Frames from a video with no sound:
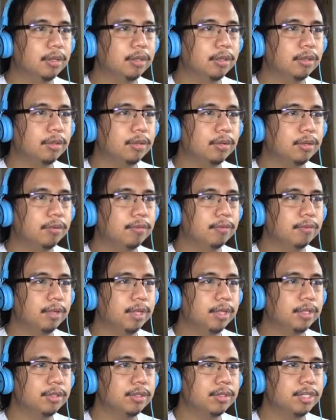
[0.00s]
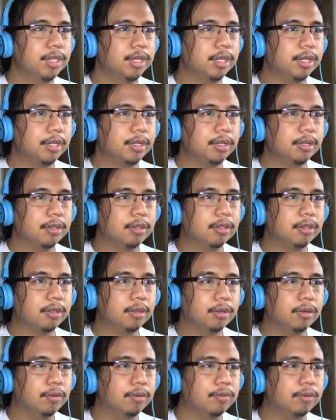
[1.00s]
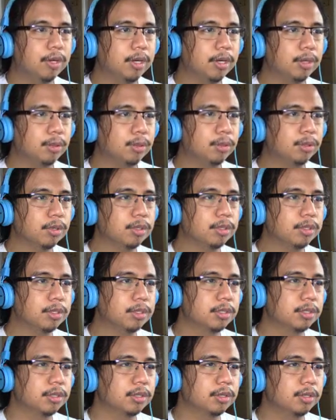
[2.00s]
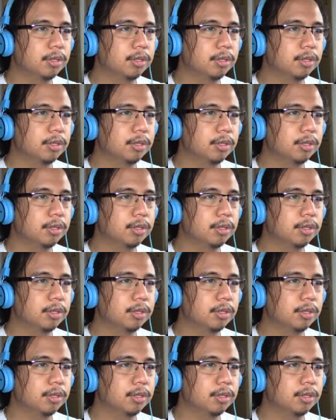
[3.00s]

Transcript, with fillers: Do not forget to check in, no fireworks.